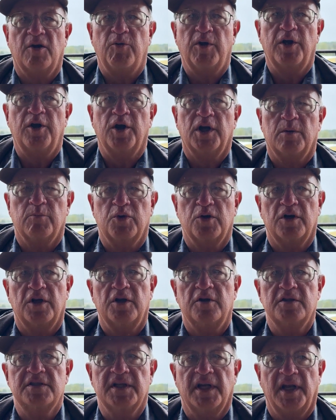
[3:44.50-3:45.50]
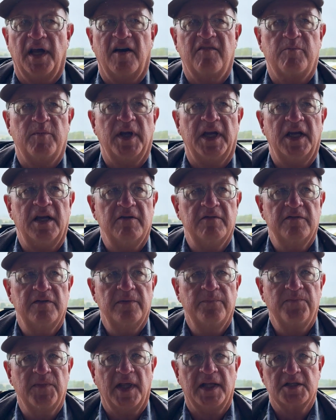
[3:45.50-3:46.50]
we couldn't produce enough beef,
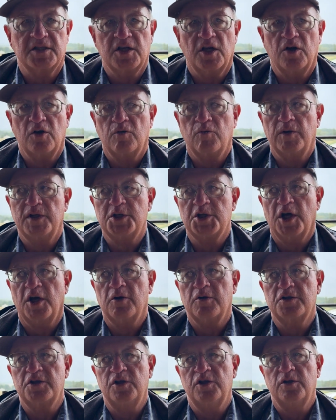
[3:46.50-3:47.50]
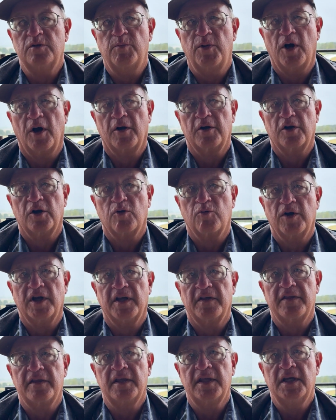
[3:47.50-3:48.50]
and so we chose to partner with